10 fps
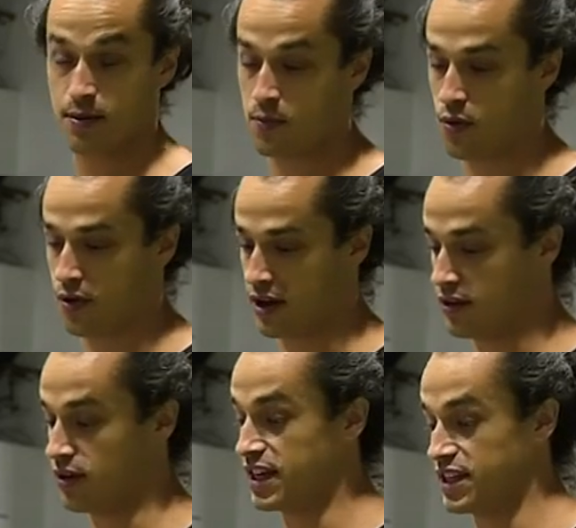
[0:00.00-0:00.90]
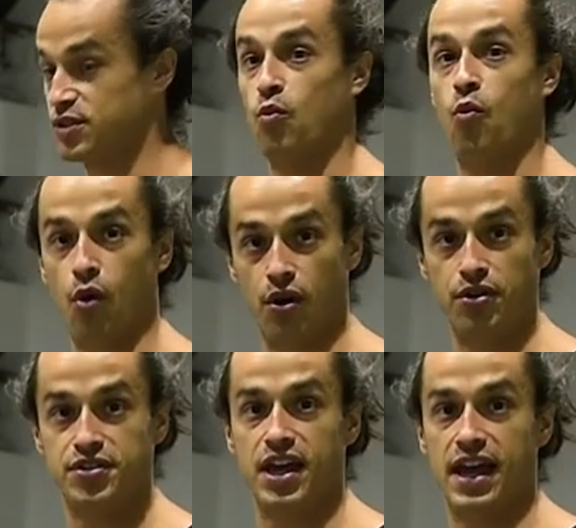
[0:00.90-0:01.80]
at a poor angle, it gets
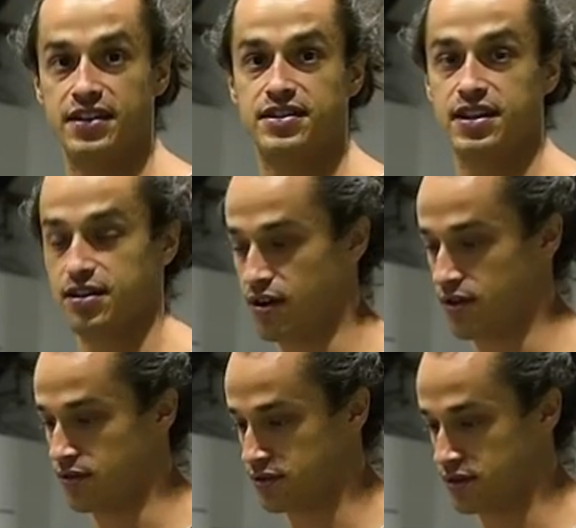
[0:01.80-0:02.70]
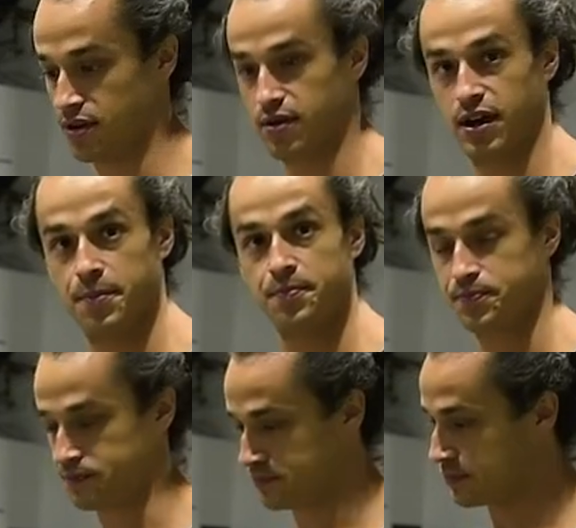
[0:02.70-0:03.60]
worse as he goes, okay?
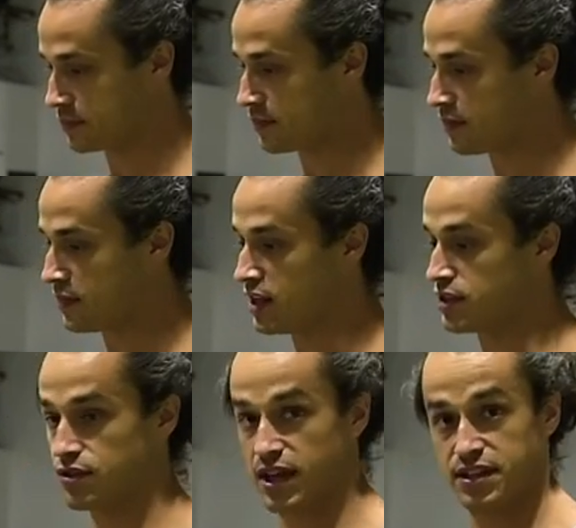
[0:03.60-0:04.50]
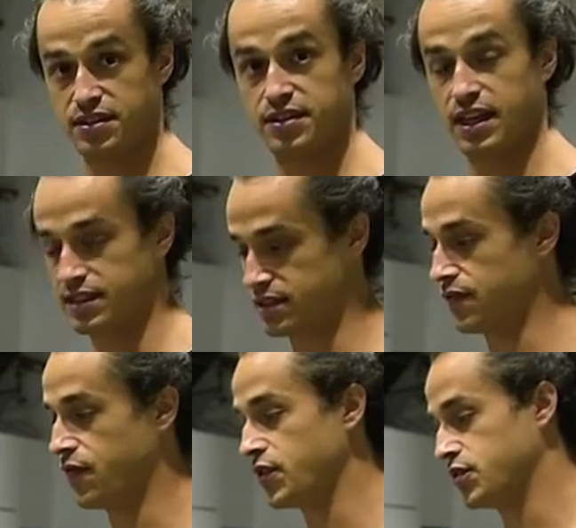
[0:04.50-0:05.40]
So that's, that's the
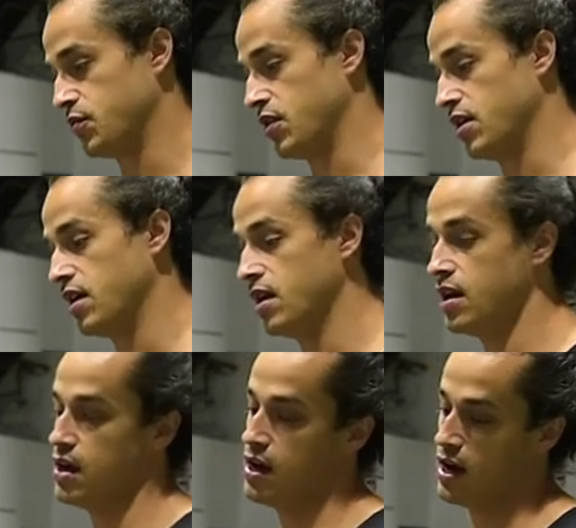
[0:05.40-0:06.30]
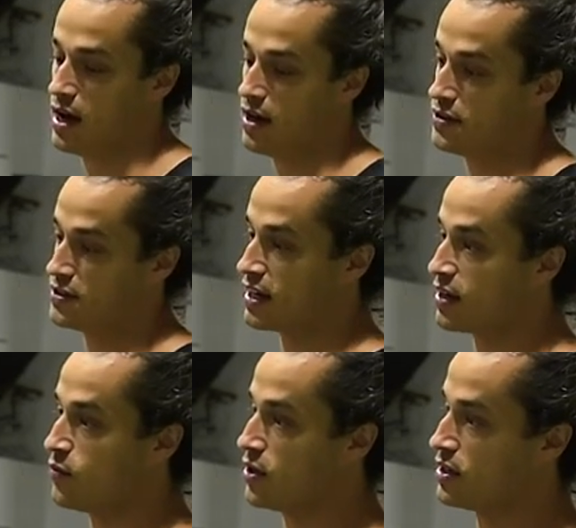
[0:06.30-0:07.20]
first one. Uh, the
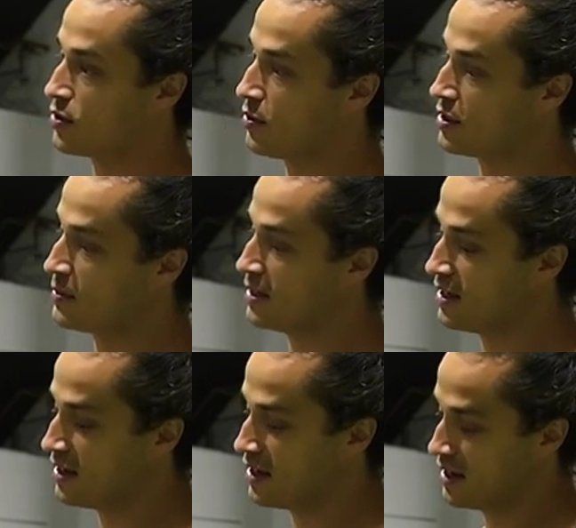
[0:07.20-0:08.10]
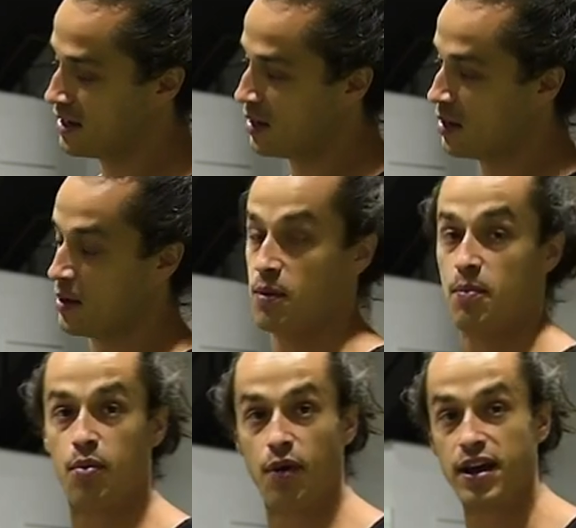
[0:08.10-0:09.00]
second one is going to be
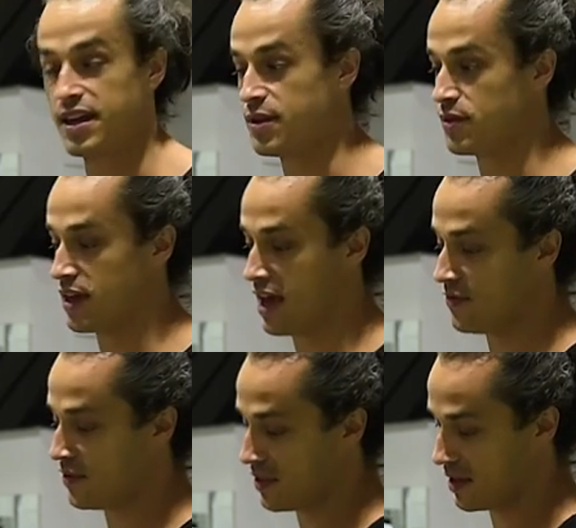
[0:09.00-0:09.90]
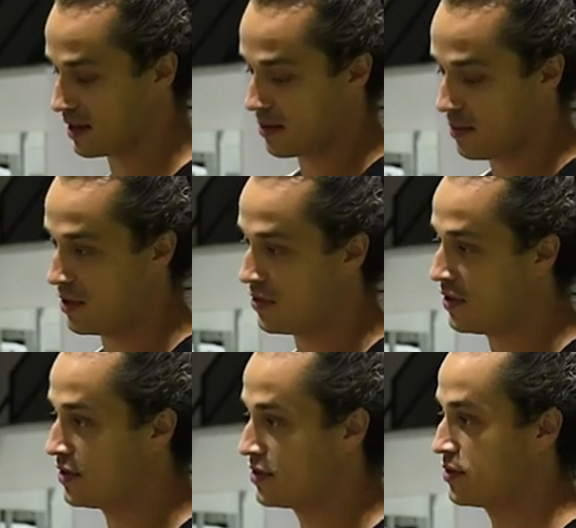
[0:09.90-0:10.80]
breaking with everything but
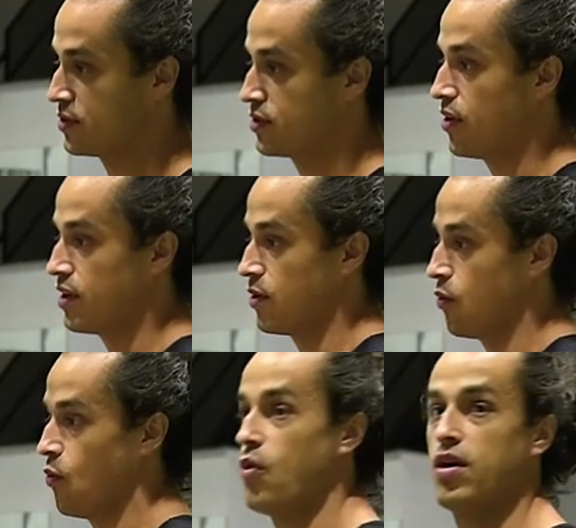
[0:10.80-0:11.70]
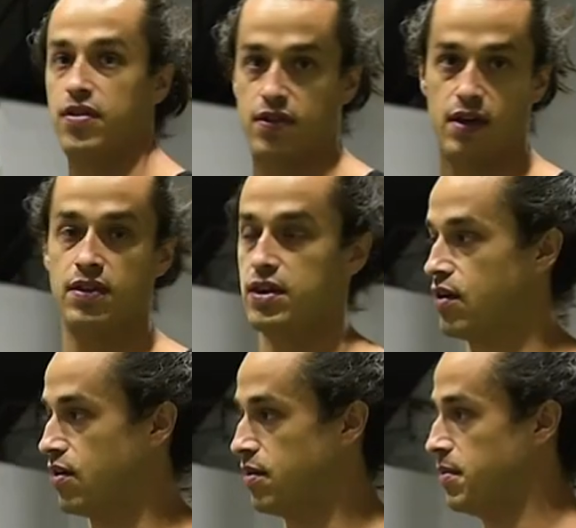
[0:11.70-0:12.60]
this. So starting with the
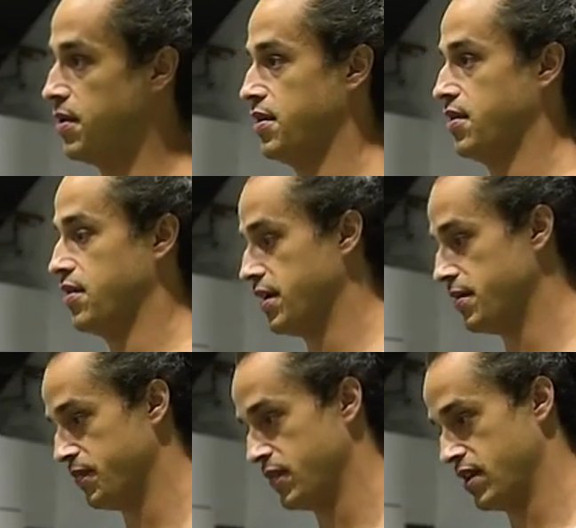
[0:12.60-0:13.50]
arm, all right?